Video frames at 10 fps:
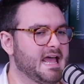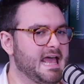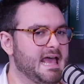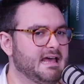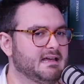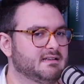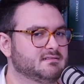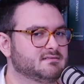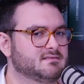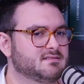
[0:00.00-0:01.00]

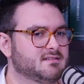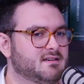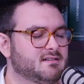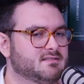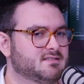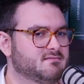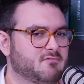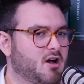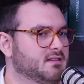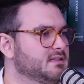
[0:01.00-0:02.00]
And
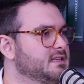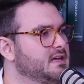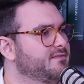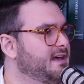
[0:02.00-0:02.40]
oddly enough,